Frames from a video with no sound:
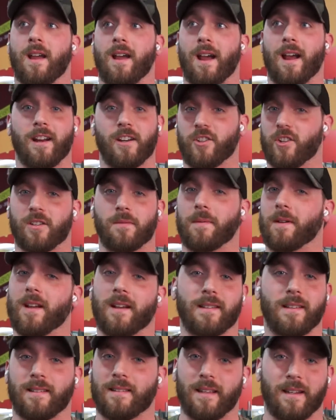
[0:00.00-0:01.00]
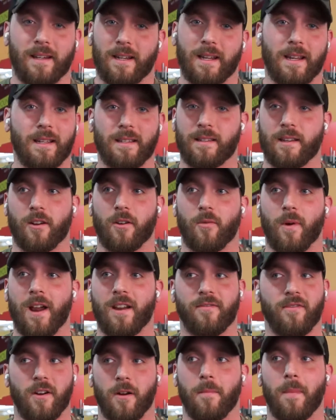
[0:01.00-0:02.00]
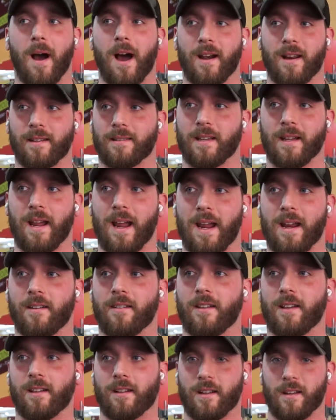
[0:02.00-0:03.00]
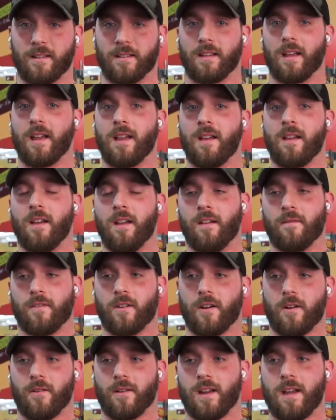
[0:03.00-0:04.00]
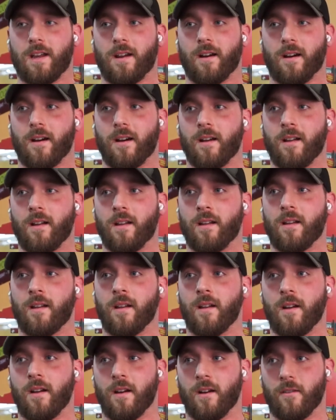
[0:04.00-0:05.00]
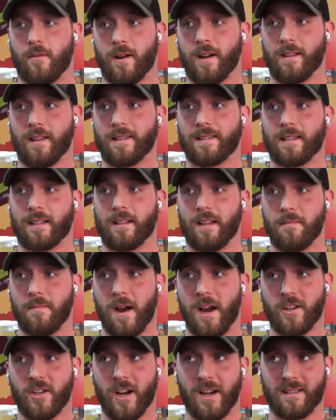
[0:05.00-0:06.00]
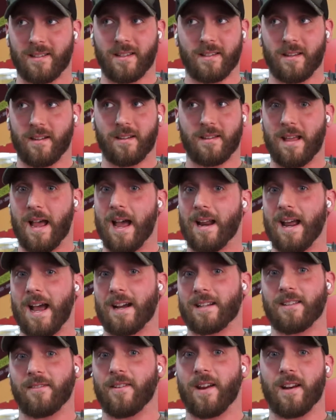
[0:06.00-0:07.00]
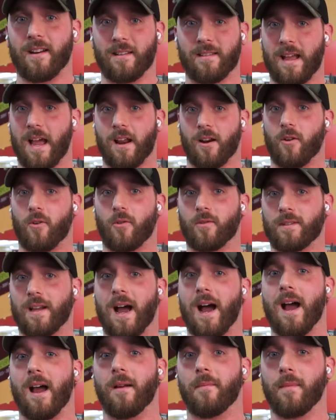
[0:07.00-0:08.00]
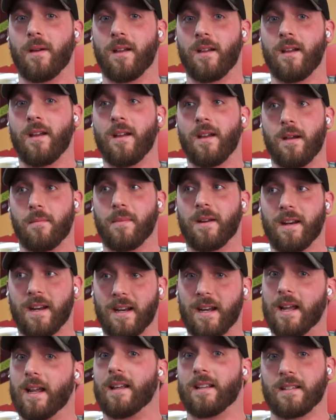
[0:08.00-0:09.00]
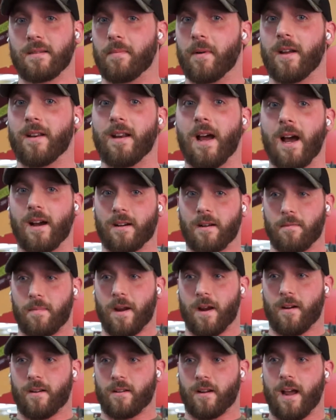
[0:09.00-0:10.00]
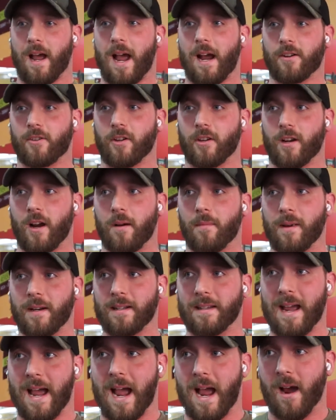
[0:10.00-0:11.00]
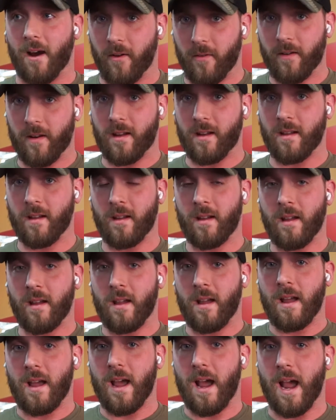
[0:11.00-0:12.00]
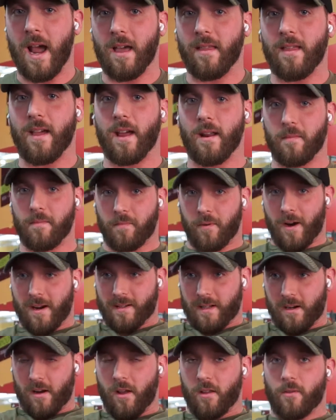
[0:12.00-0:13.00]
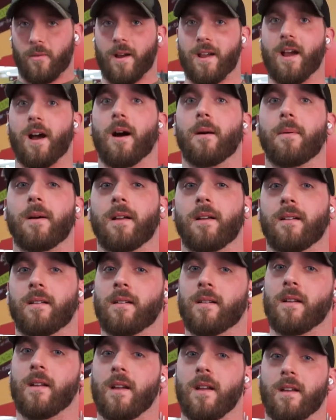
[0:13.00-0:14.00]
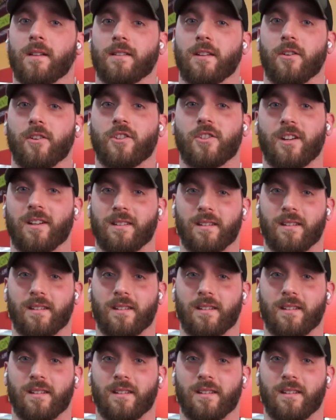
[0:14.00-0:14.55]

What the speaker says: And it's just because it's an easier way for your body to handle it, because if you're going here, realistically my chest isn't that activated that whole time. I mean it is, but not compared to actually coming down and then pressing all the way up. So it's